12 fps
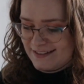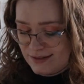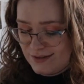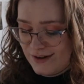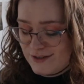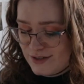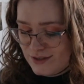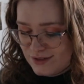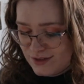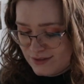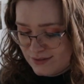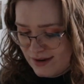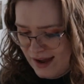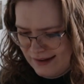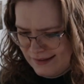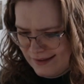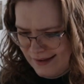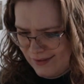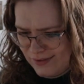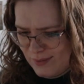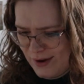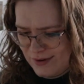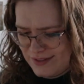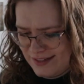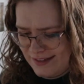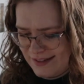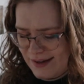So I don't know anything else about it.